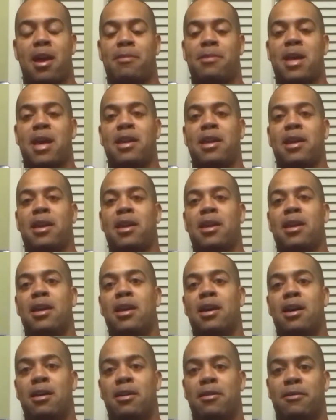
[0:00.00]
I'm not a
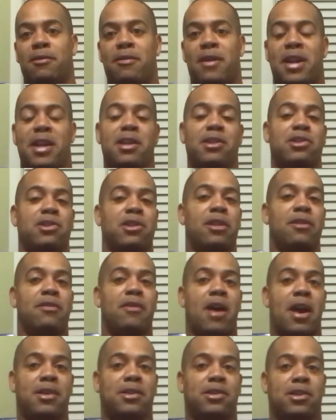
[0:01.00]
financial
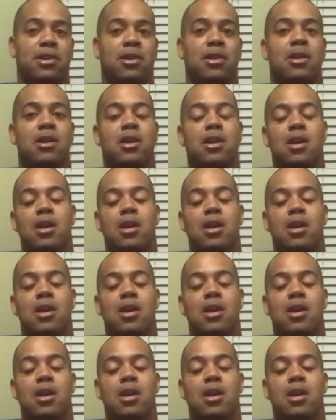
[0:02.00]
advisor.